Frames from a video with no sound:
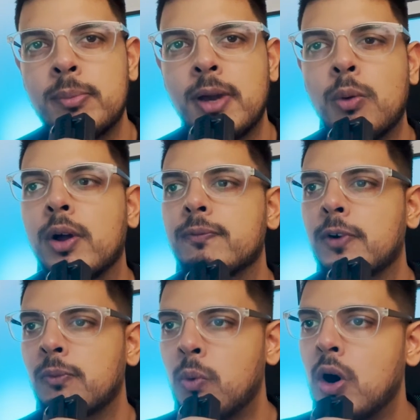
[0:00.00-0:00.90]
by one.
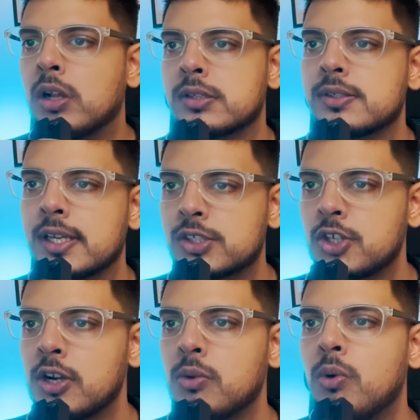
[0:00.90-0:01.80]
For walls,
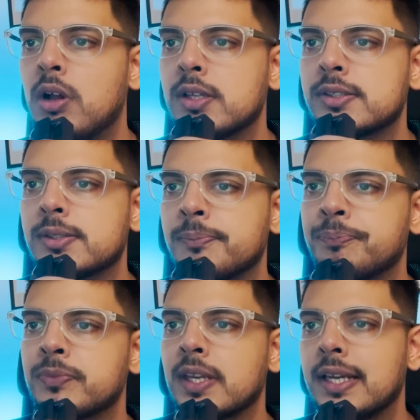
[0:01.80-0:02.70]
external walls,
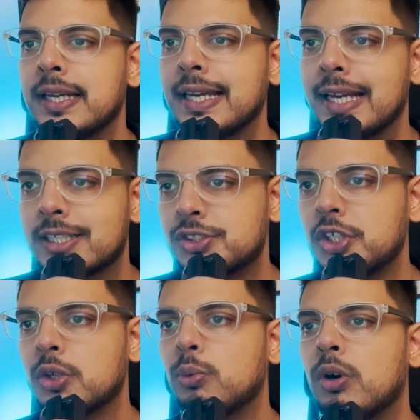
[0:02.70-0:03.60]

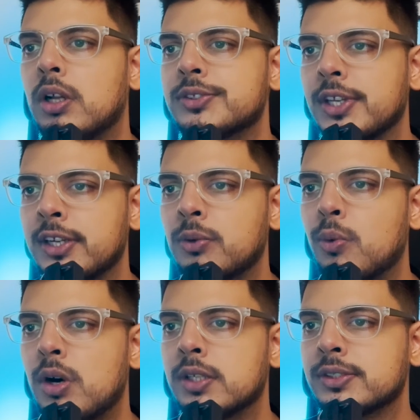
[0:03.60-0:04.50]
exterior walls, inner
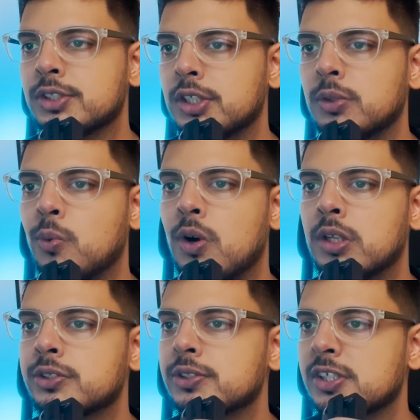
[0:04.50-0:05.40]
walls, interior
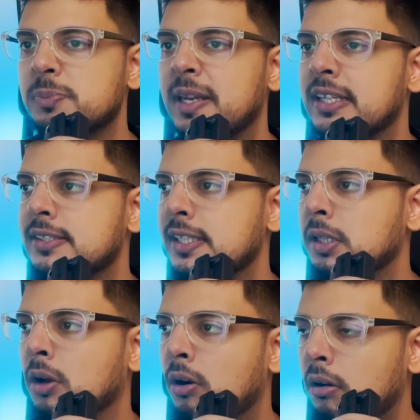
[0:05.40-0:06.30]
walls, suspended
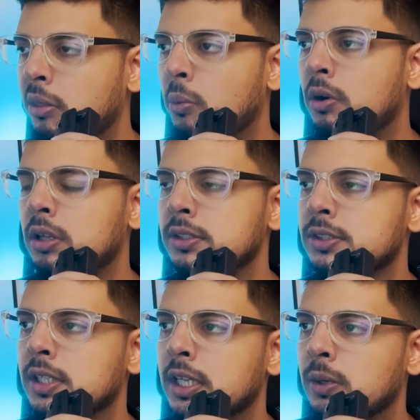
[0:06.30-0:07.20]
ceiling, all the
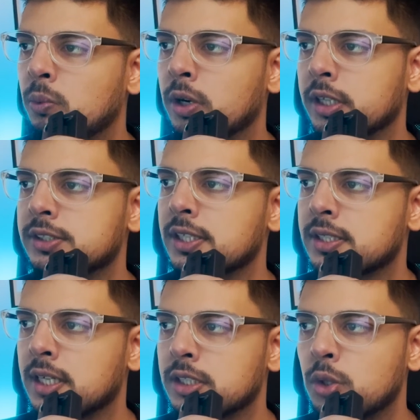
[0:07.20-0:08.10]
walls works is
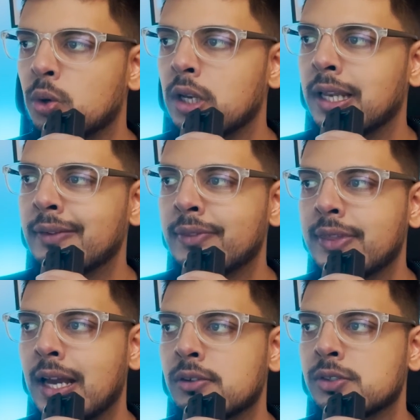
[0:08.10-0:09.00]
going to total
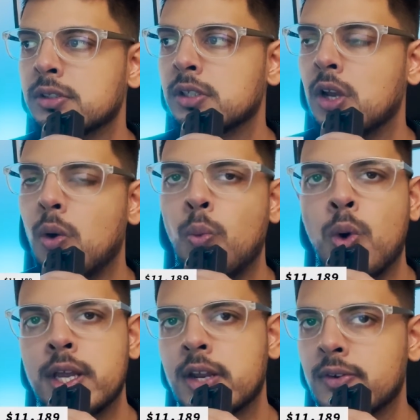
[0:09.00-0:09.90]

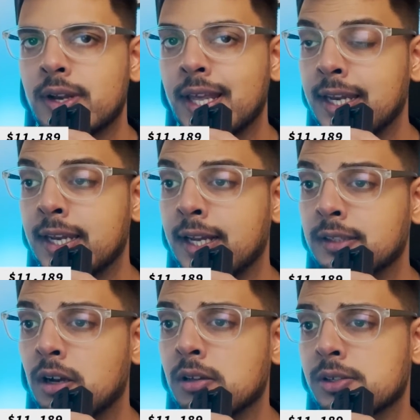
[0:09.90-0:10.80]

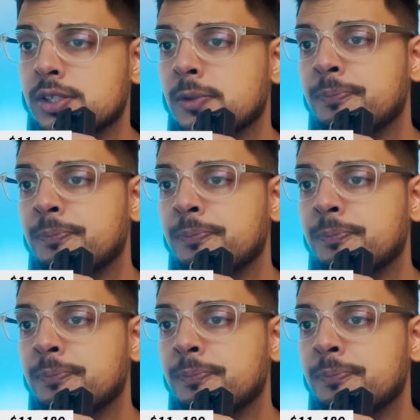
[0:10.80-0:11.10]
$11,189.